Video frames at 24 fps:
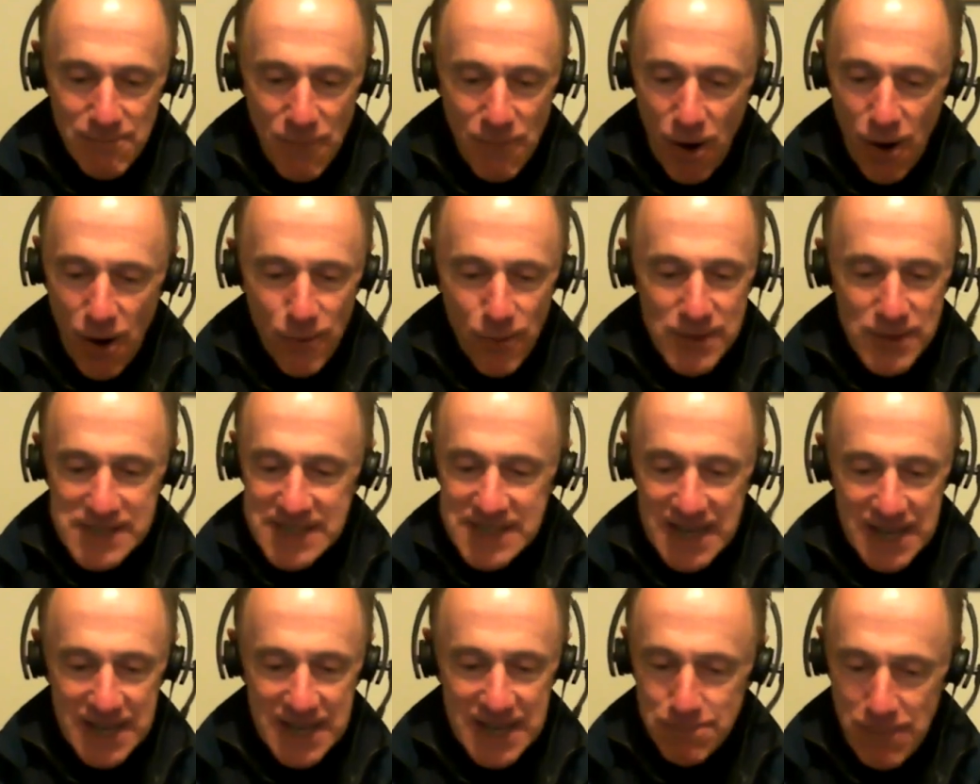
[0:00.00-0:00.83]
always
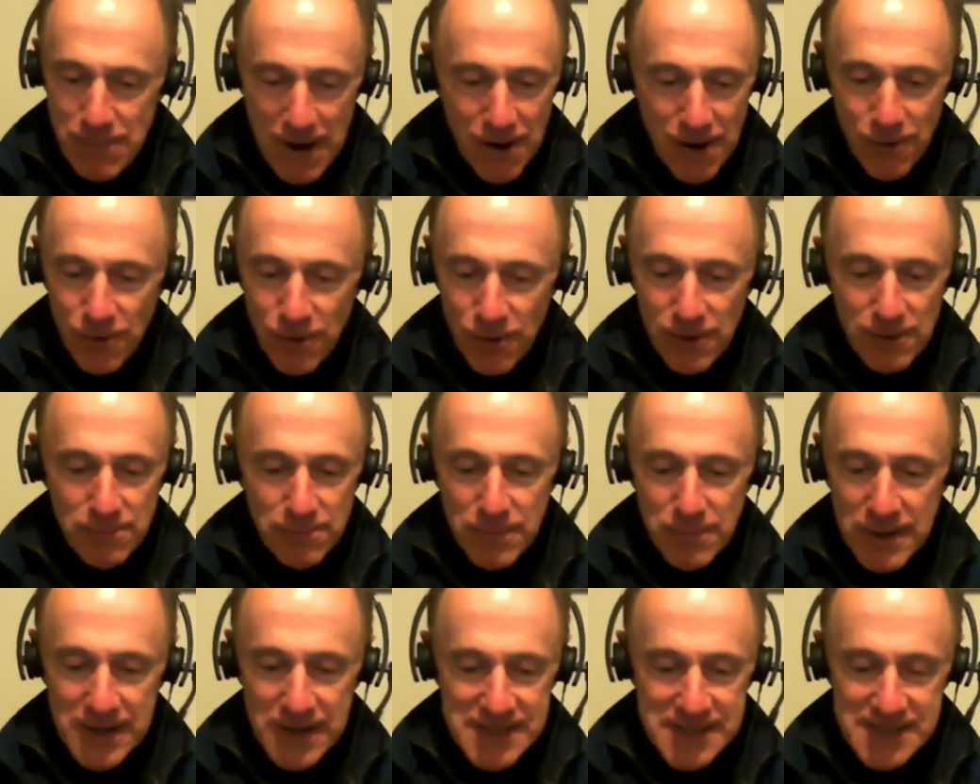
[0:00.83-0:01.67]
in peril
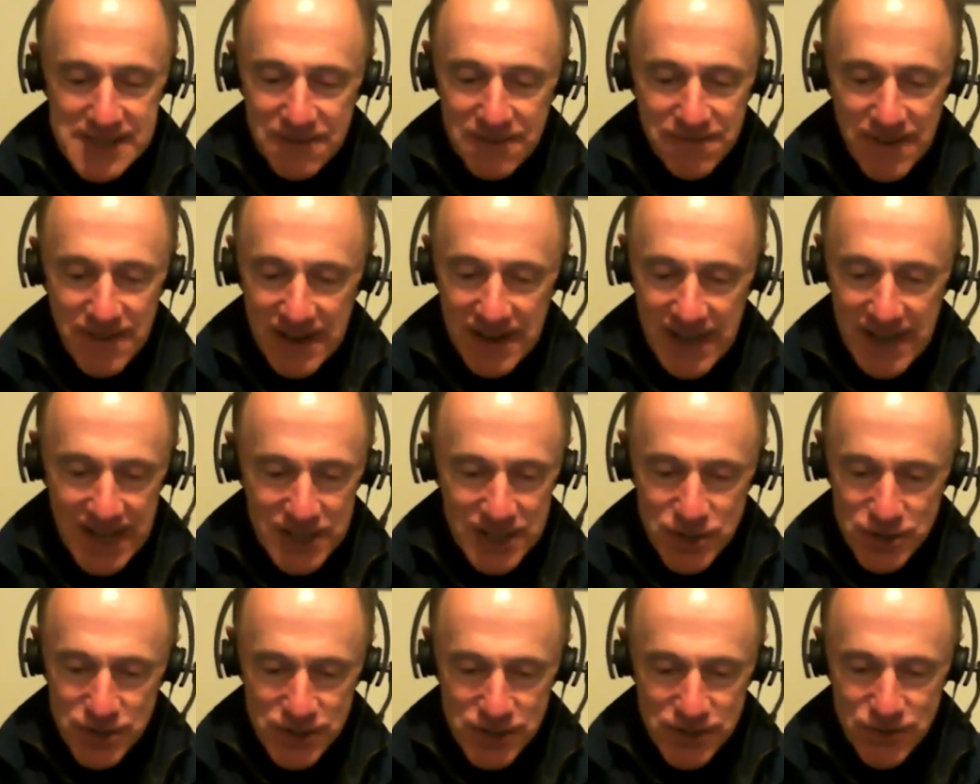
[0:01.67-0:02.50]
because of the
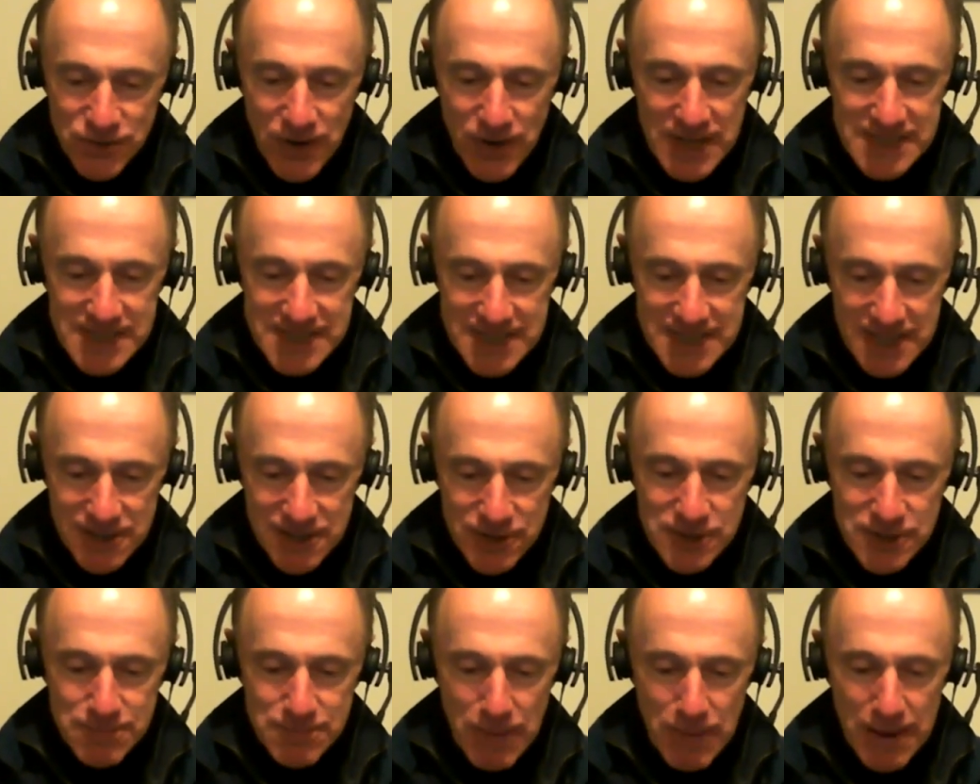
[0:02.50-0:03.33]
financial straits that
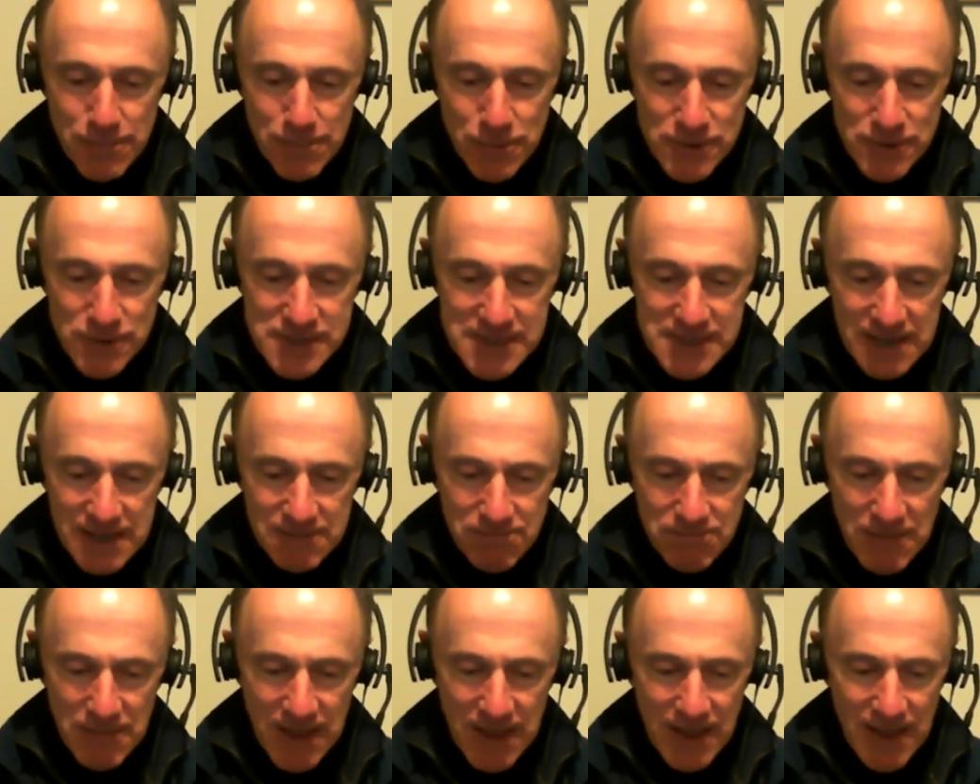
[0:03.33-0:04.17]
newspapers and